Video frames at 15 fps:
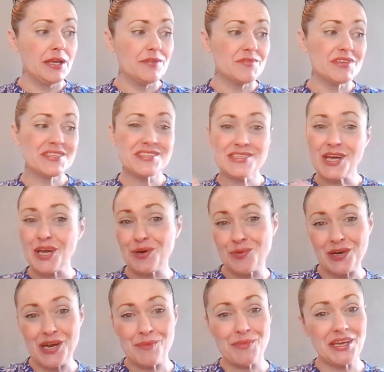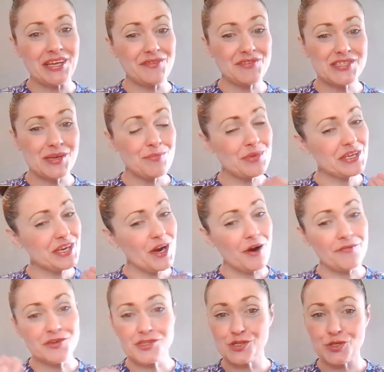this is kind of what I mean. If somebody
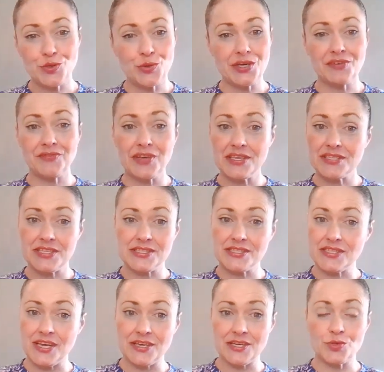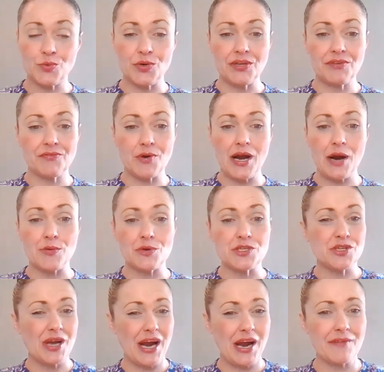offers you a quick fix that's done in 24 hours,
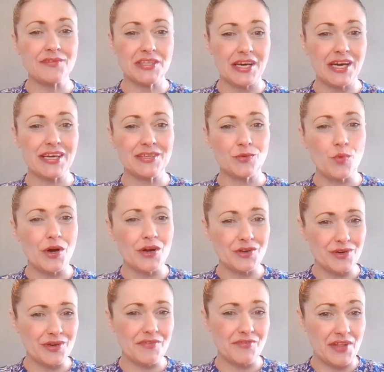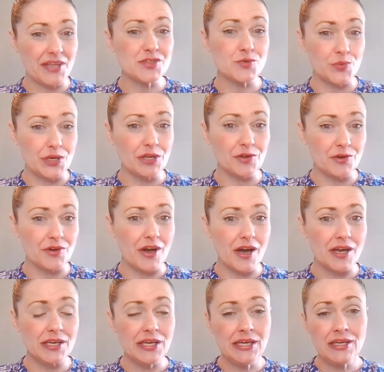you have to kind of wonder if that's real or not.
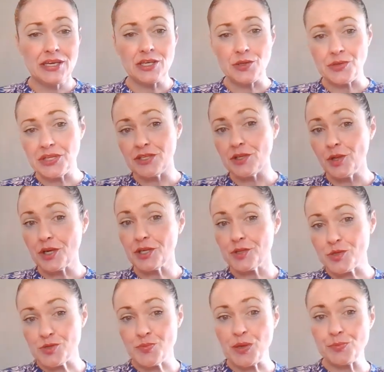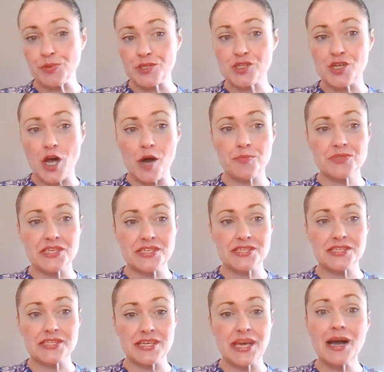You need to look at those people's shops and
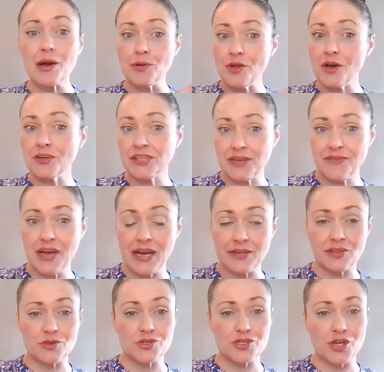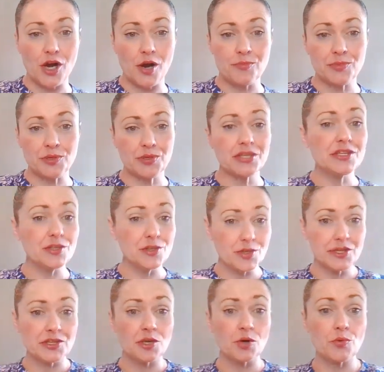see how long they've had their shop. You need to look
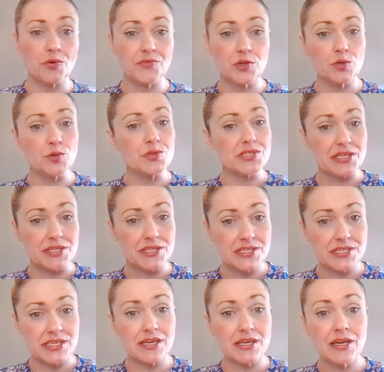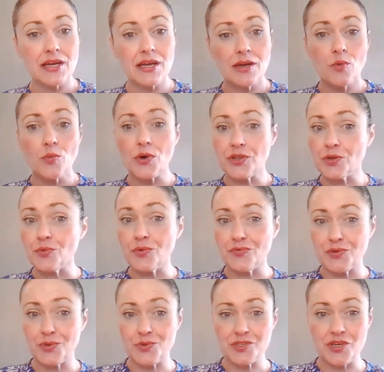at their reviews and see what the
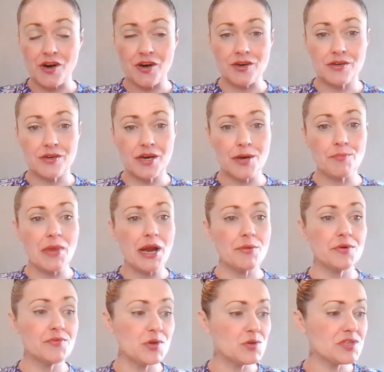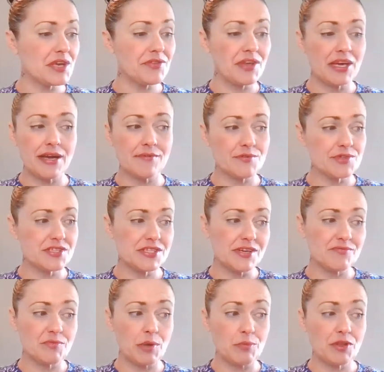reviews are. On my reviews, I think I've
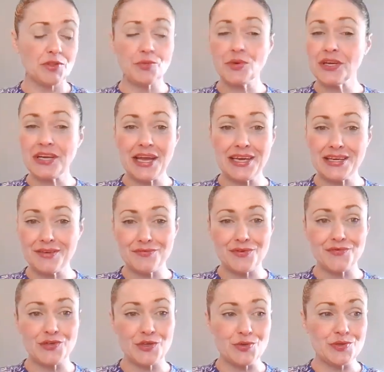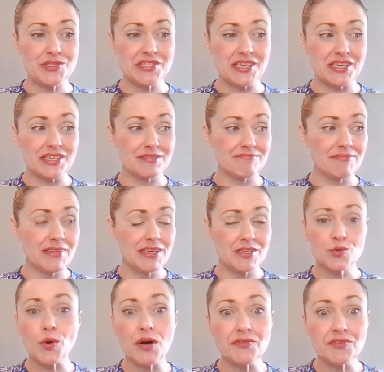received maybe 3 negative reviews in
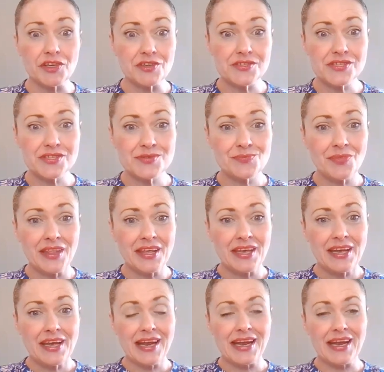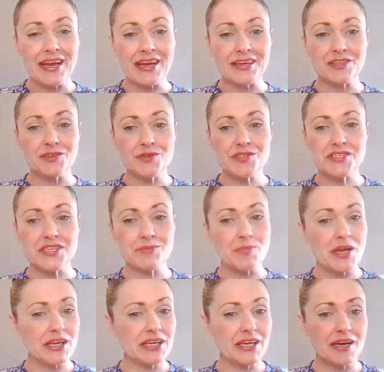12 years. And you'll see
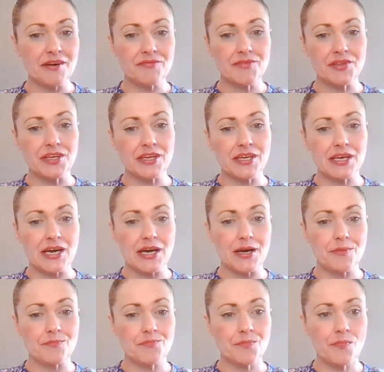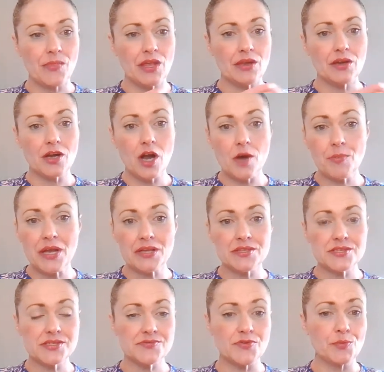many of the
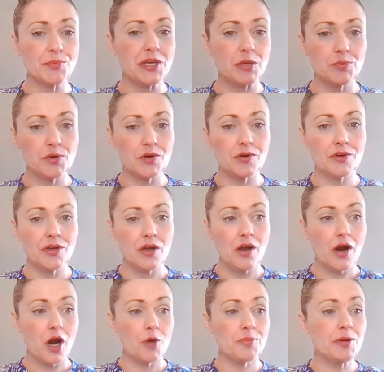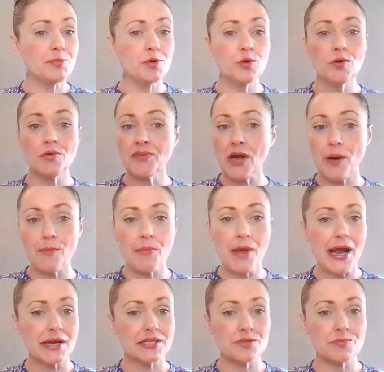comments from people are people who have come
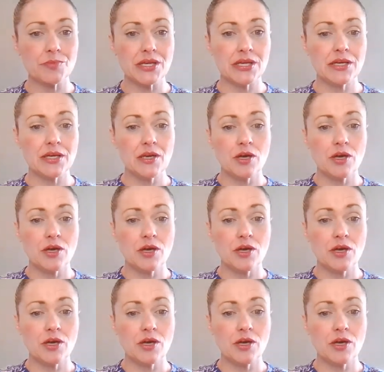back to me